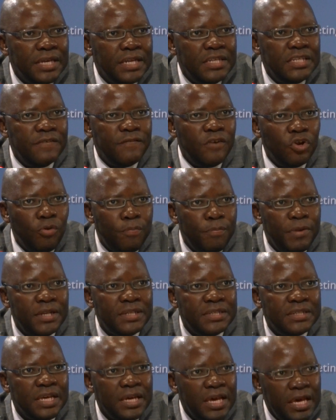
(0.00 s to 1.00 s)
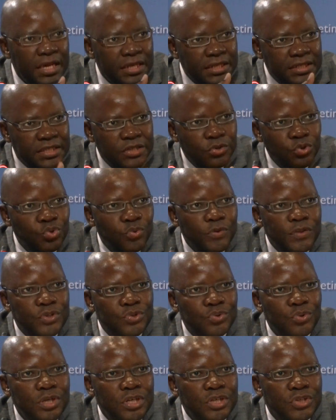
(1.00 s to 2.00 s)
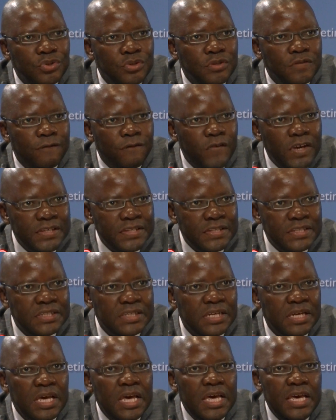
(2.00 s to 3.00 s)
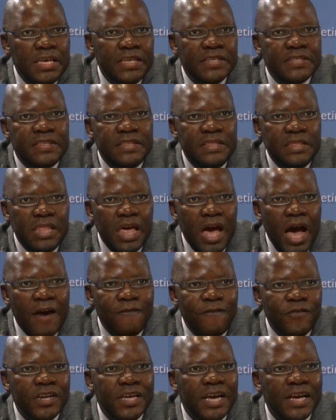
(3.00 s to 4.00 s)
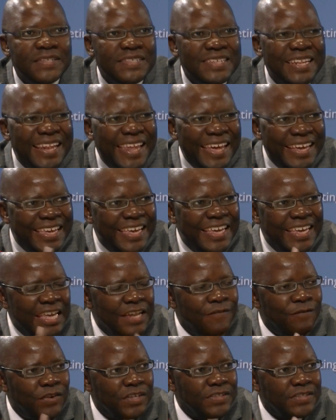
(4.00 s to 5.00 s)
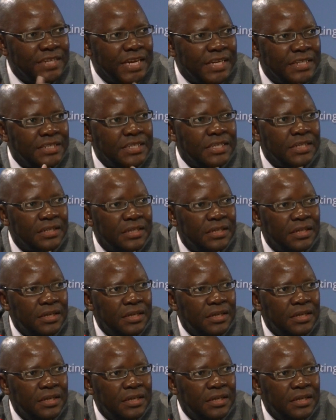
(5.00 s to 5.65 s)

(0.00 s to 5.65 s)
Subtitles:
And development deals with two issues. First is Africa's lagging infrastructure.